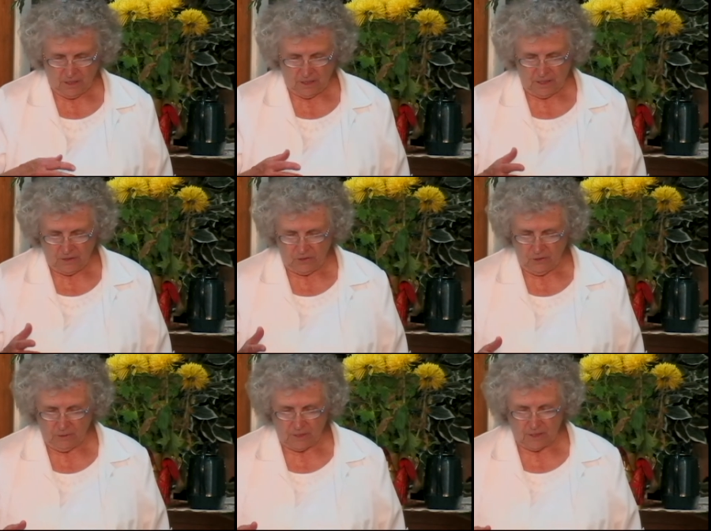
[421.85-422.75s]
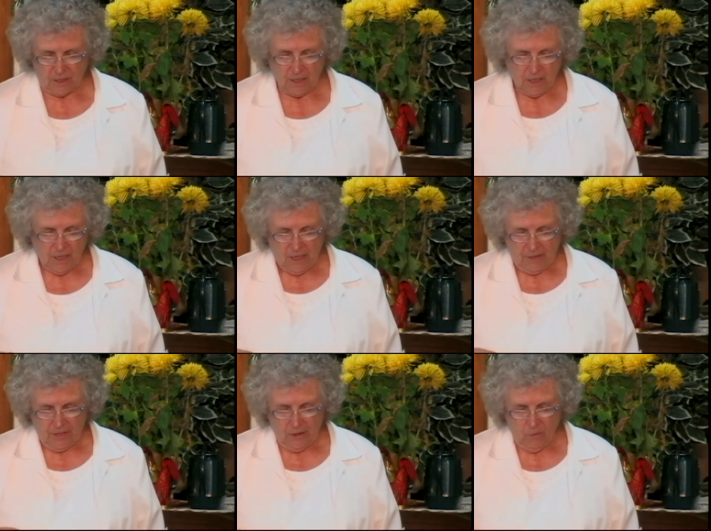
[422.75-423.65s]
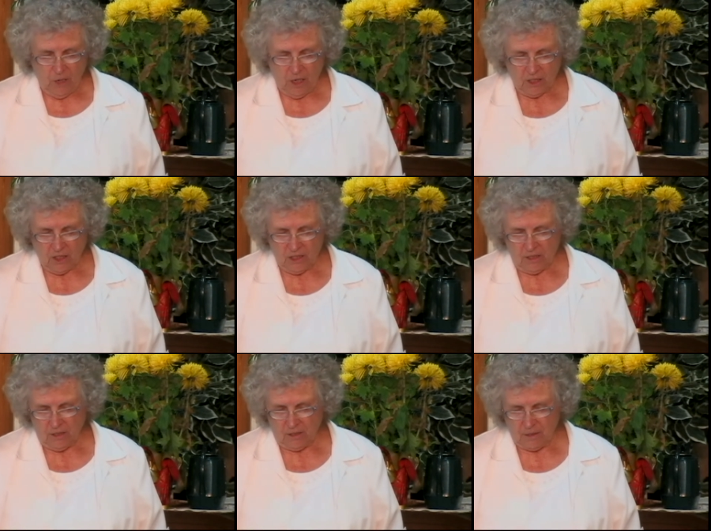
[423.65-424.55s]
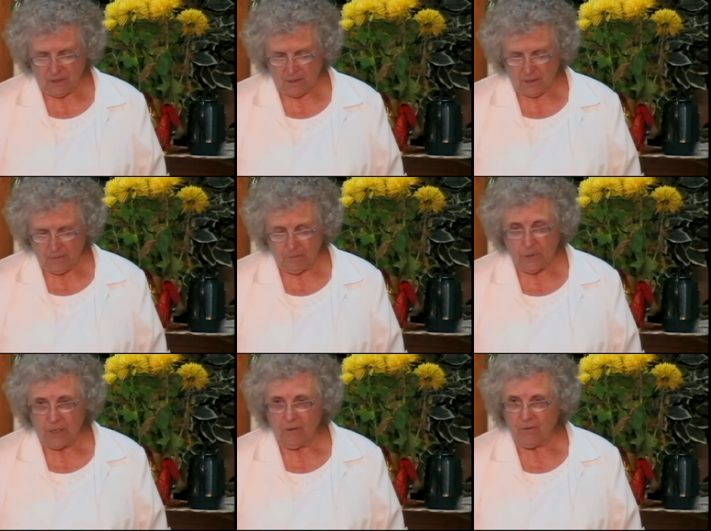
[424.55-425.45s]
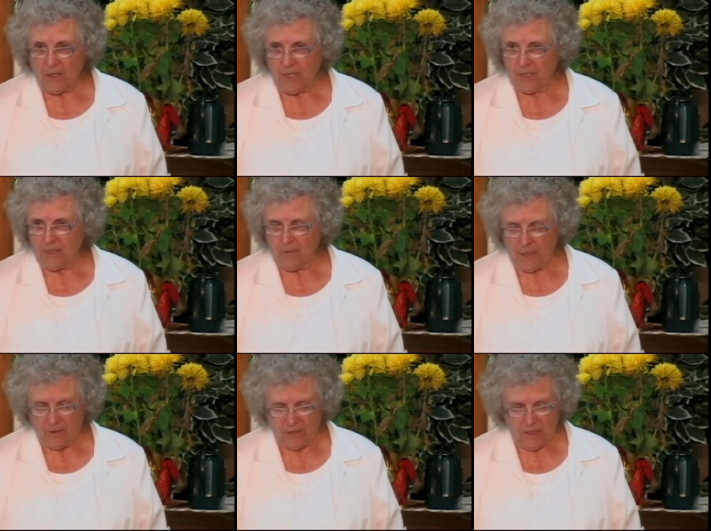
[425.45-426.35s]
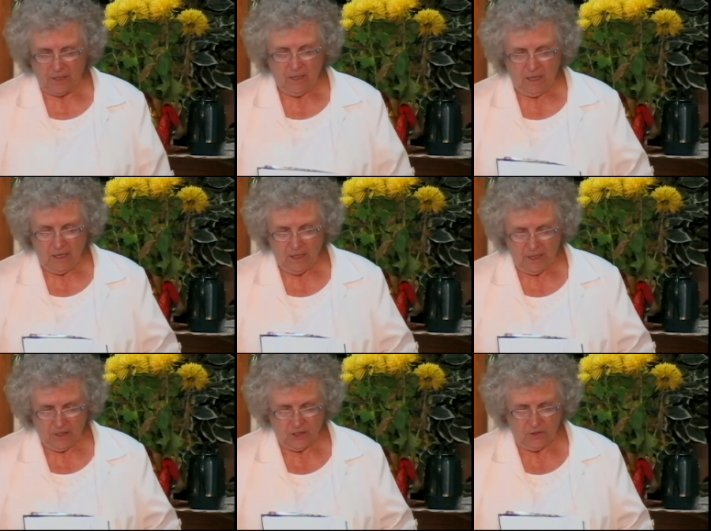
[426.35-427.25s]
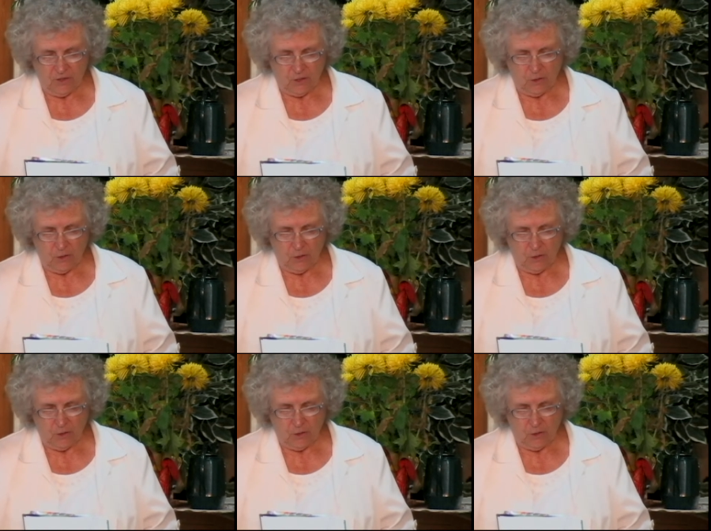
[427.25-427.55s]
get through with it. And they watched the butterfly come out, and it hung onto the